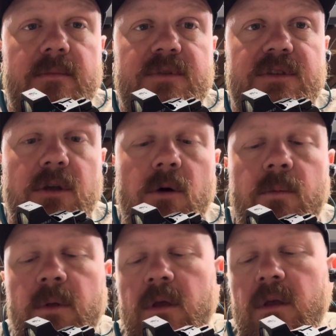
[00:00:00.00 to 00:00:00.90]

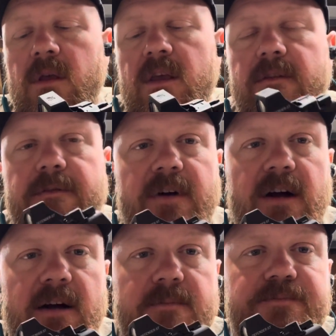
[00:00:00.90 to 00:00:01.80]
So
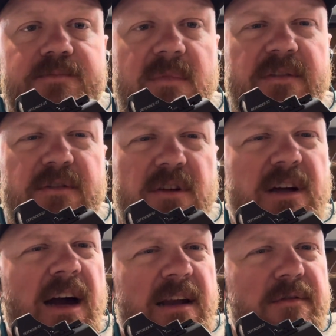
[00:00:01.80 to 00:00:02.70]
if you're
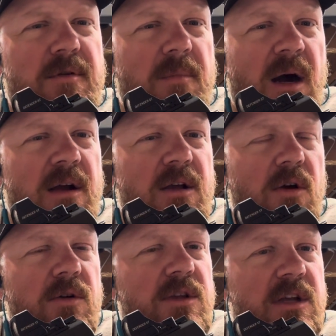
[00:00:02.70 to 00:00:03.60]
kind of a
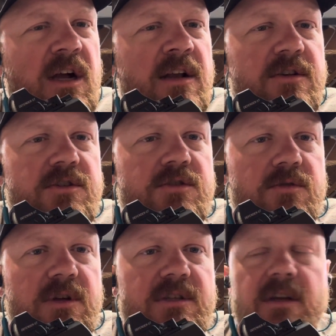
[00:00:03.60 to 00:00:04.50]
Mongo and you kind of
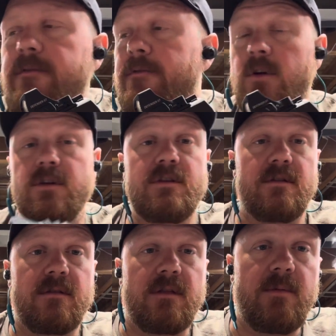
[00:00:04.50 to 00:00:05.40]
destroy stuff, first,
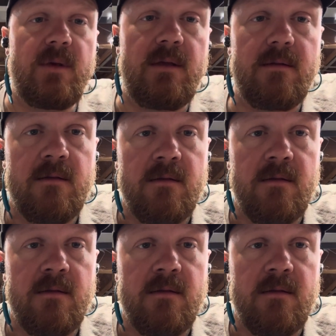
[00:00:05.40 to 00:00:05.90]
let me